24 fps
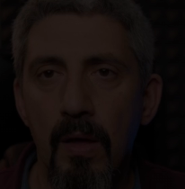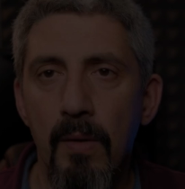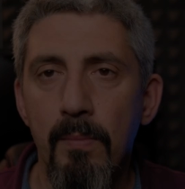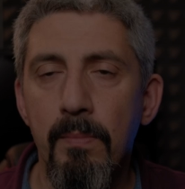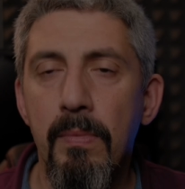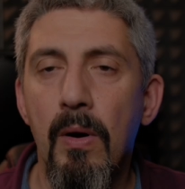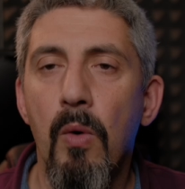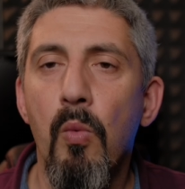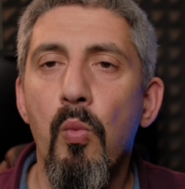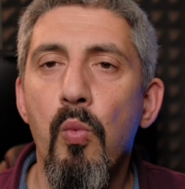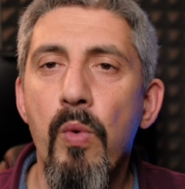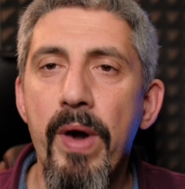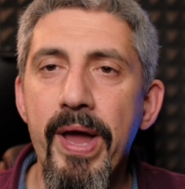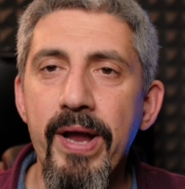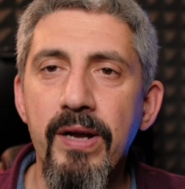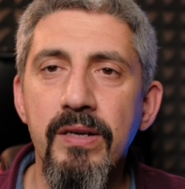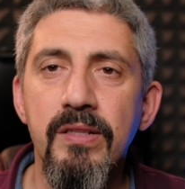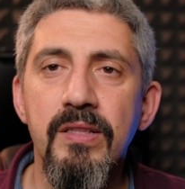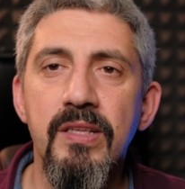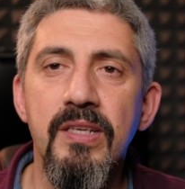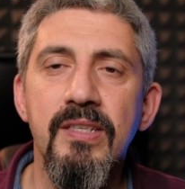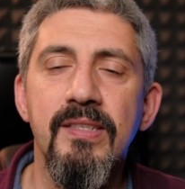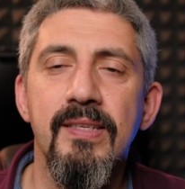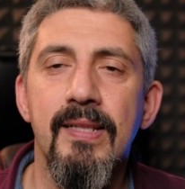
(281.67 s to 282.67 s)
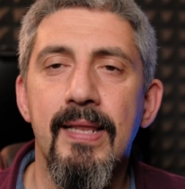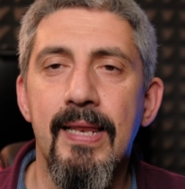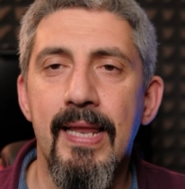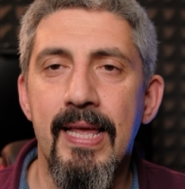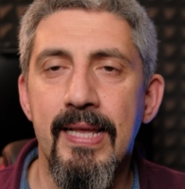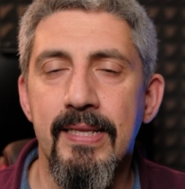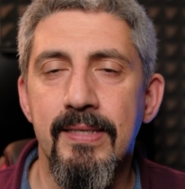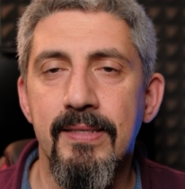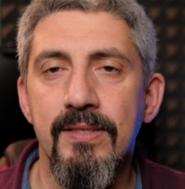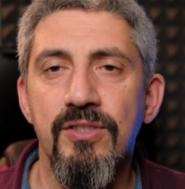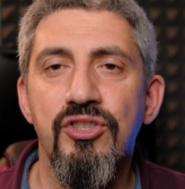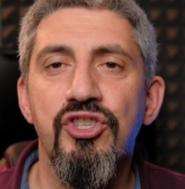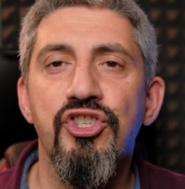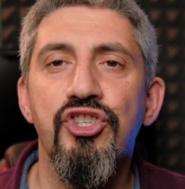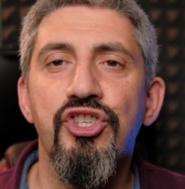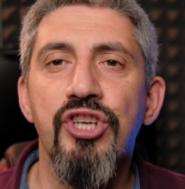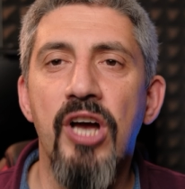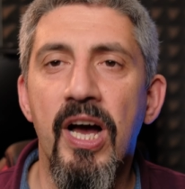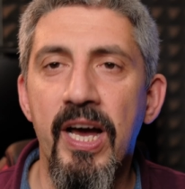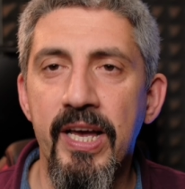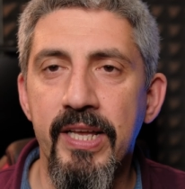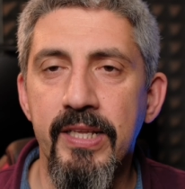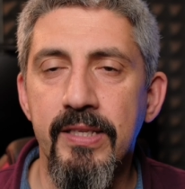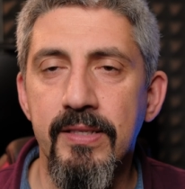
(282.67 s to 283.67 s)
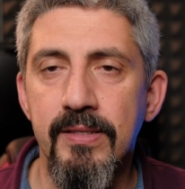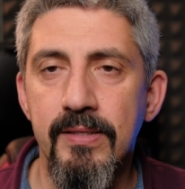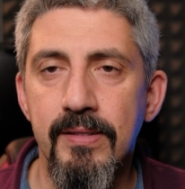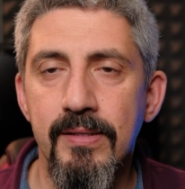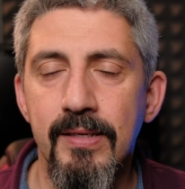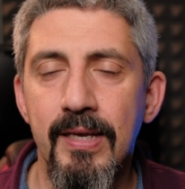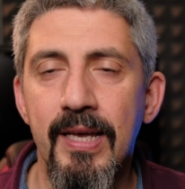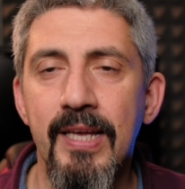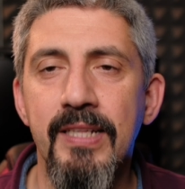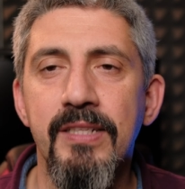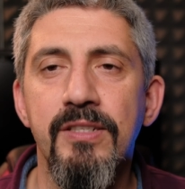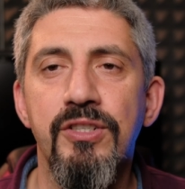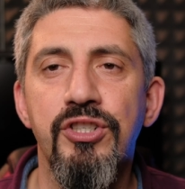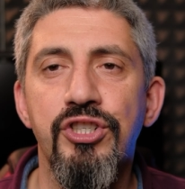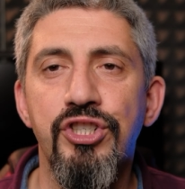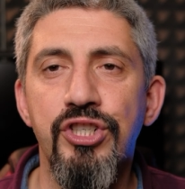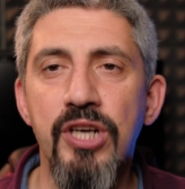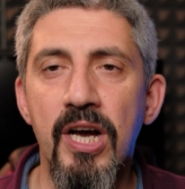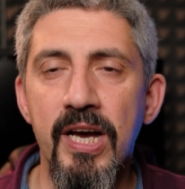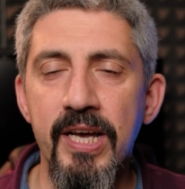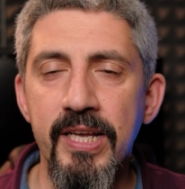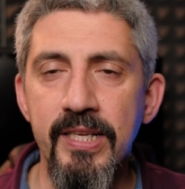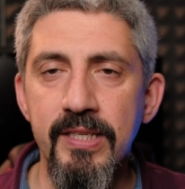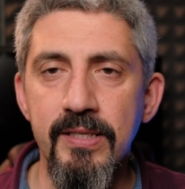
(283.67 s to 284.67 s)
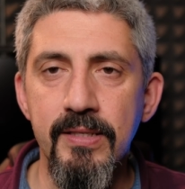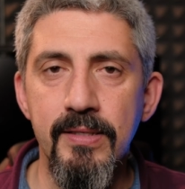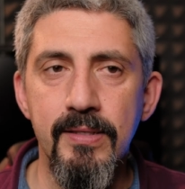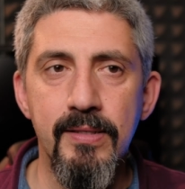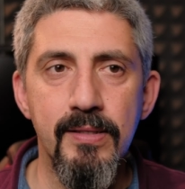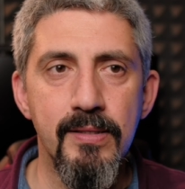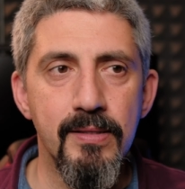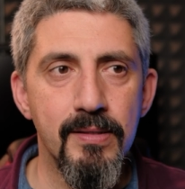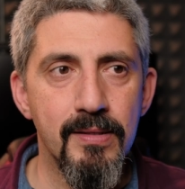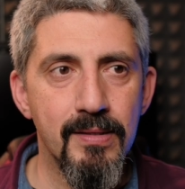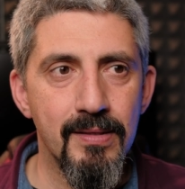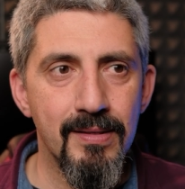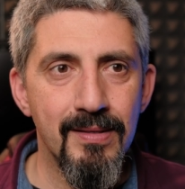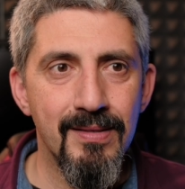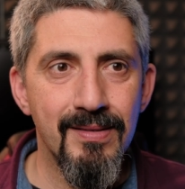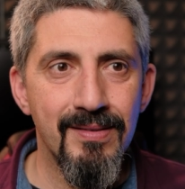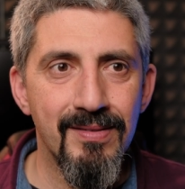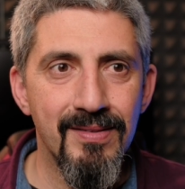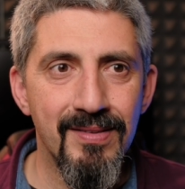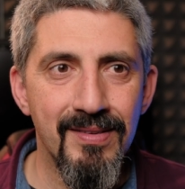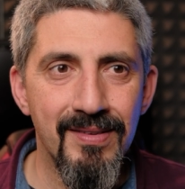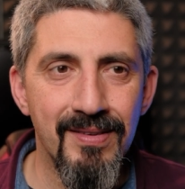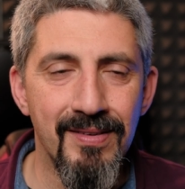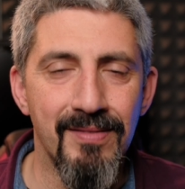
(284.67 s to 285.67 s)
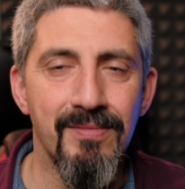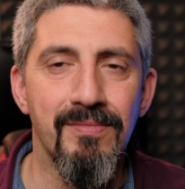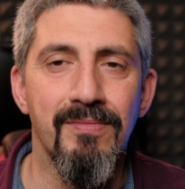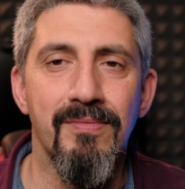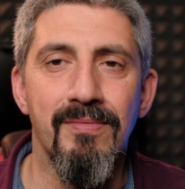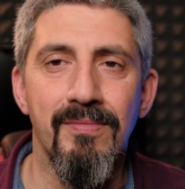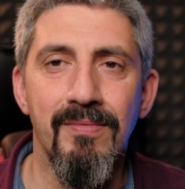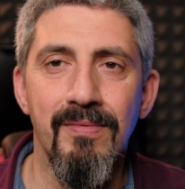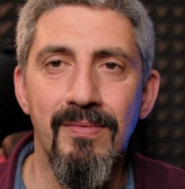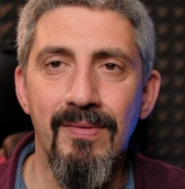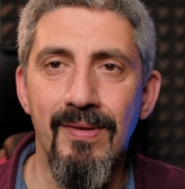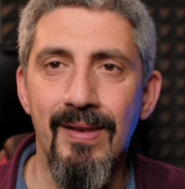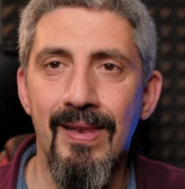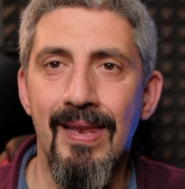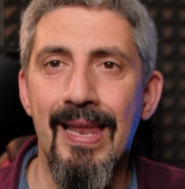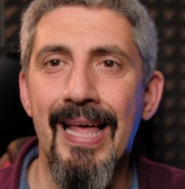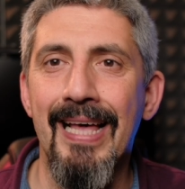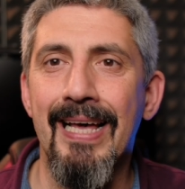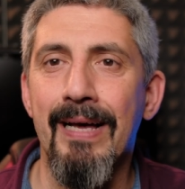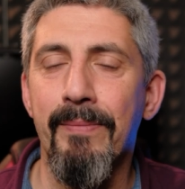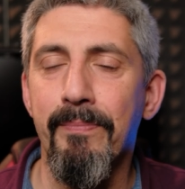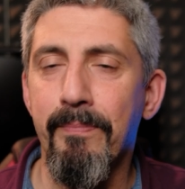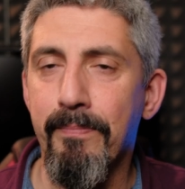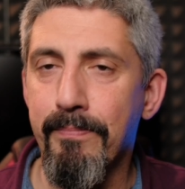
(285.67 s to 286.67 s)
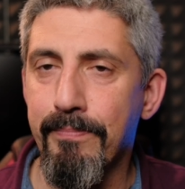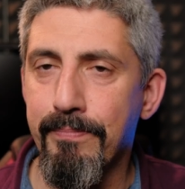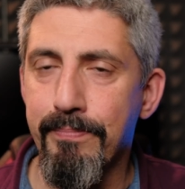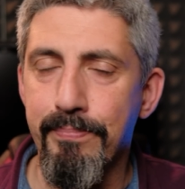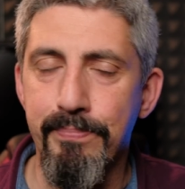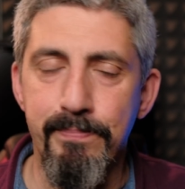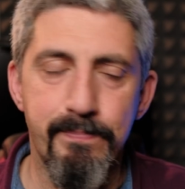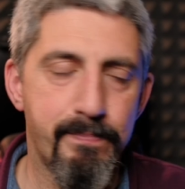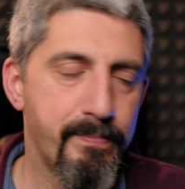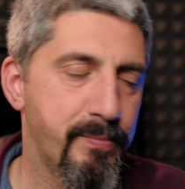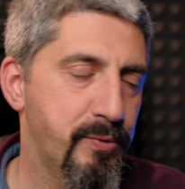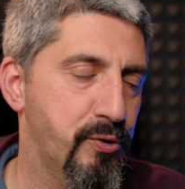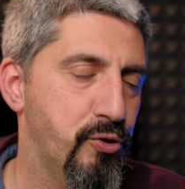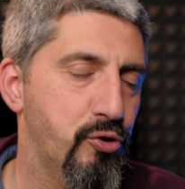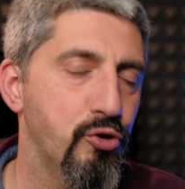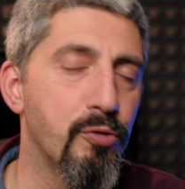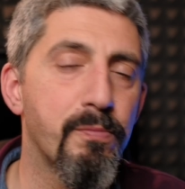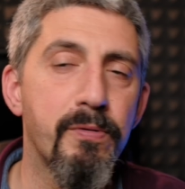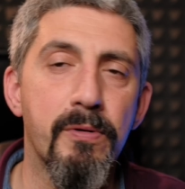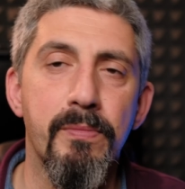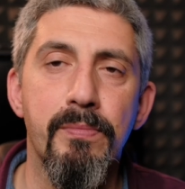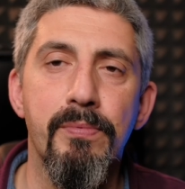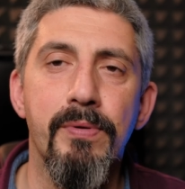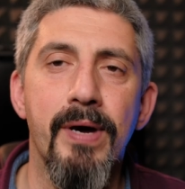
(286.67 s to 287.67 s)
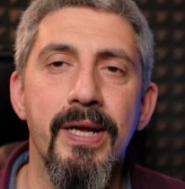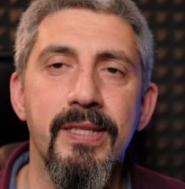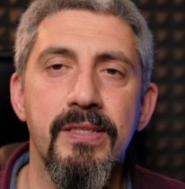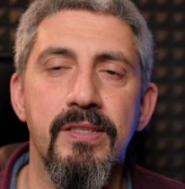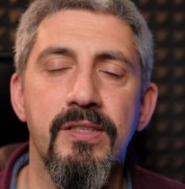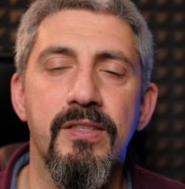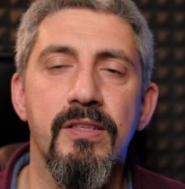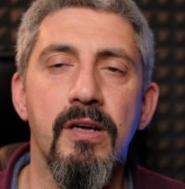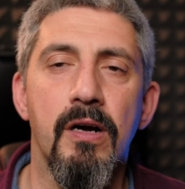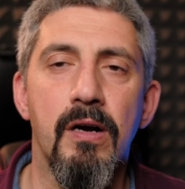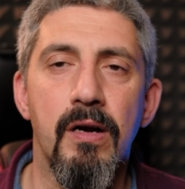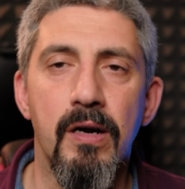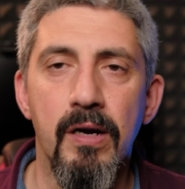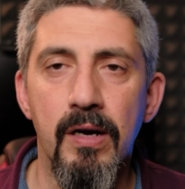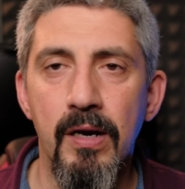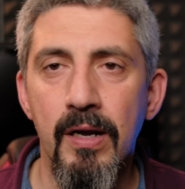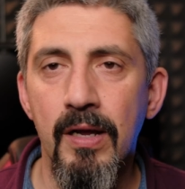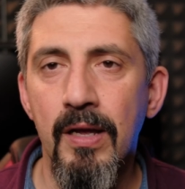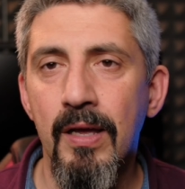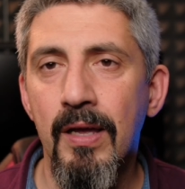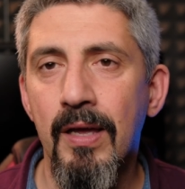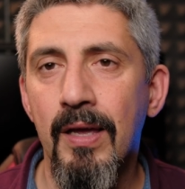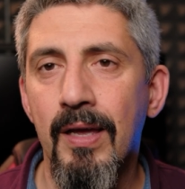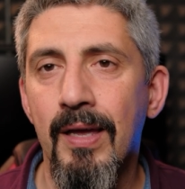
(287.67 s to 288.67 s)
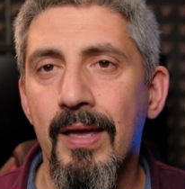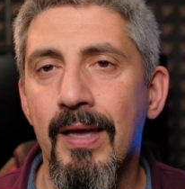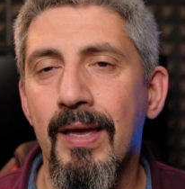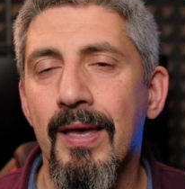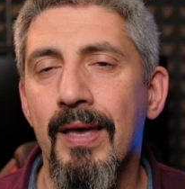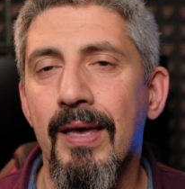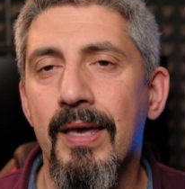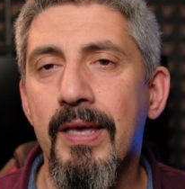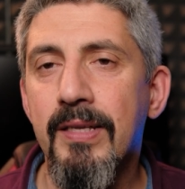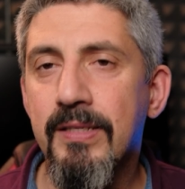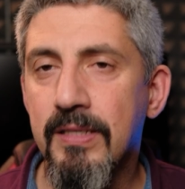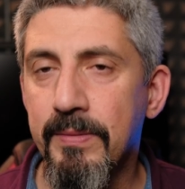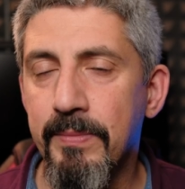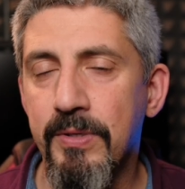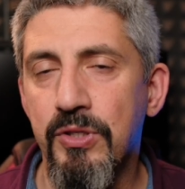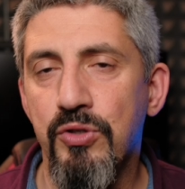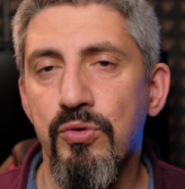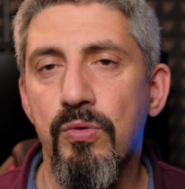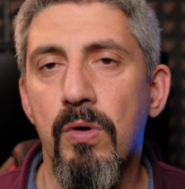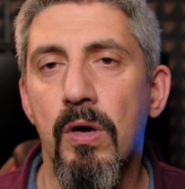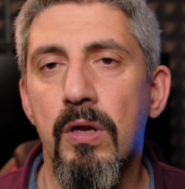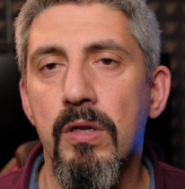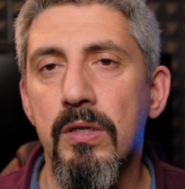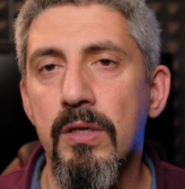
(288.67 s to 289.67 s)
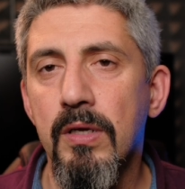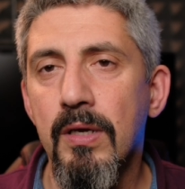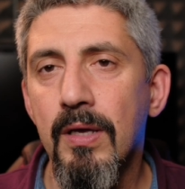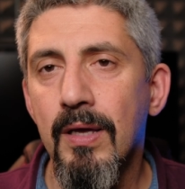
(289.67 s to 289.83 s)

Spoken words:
But where this lens shines, and shines like a super bright star, is image quality.